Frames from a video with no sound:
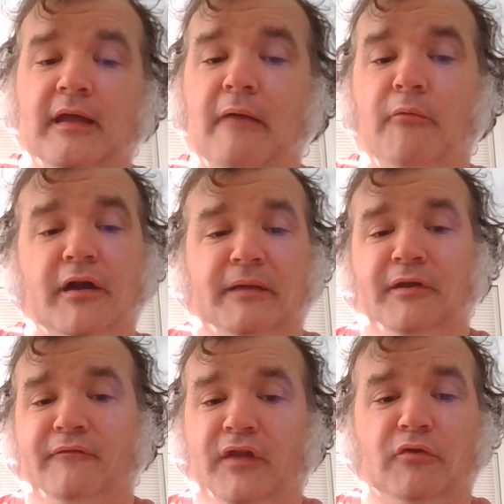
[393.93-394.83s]
I welcome
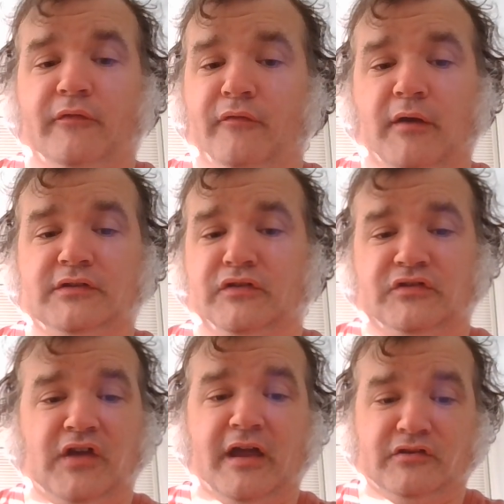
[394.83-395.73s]
your view of the rest of the
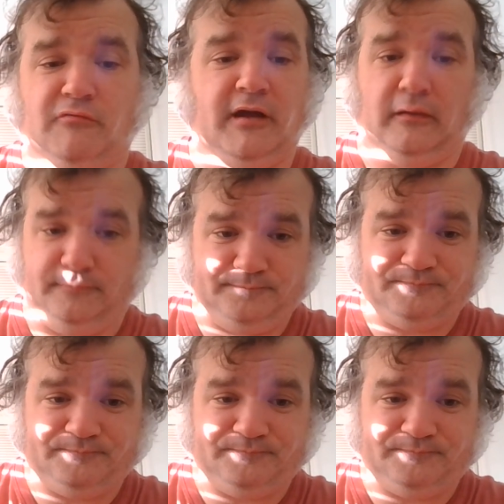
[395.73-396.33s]
site as well.